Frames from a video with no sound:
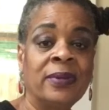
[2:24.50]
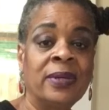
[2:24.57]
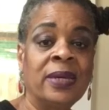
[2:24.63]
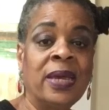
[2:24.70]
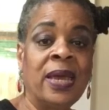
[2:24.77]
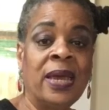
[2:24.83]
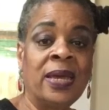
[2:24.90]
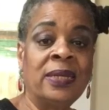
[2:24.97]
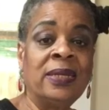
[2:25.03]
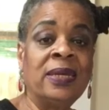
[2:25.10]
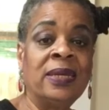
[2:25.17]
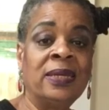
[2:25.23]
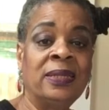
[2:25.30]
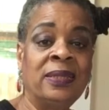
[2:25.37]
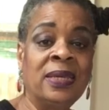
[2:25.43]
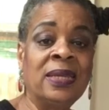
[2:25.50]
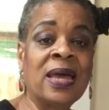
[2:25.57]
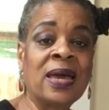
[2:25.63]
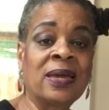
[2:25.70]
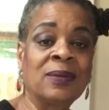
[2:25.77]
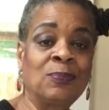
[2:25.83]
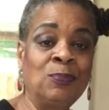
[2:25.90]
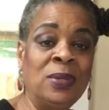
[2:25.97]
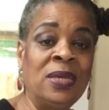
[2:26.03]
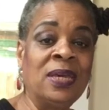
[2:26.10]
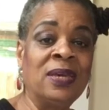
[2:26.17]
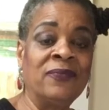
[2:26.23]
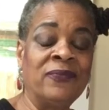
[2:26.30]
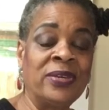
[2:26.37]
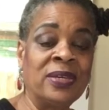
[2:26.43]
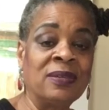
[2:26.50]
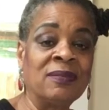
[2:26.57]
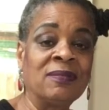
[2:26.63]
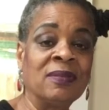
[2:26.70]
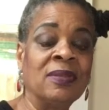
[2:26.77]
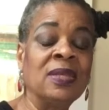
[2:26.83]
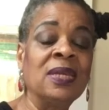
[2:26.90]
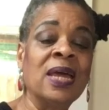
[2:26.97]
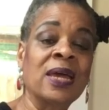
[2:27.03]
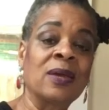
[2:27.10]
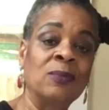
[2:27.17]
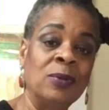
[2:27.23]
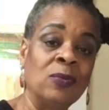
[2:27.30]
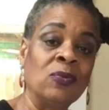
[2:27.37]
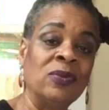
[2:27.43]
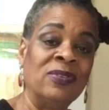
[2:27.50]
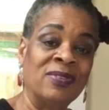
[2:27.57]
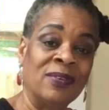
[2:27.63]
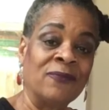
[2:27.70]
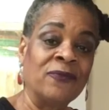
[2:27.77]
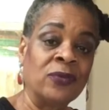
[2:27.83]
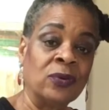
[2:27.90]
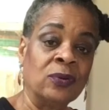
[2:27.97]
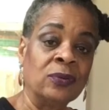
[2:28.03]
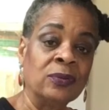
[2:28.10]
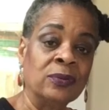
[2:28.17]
and then I could be envious, and then I could be resentful.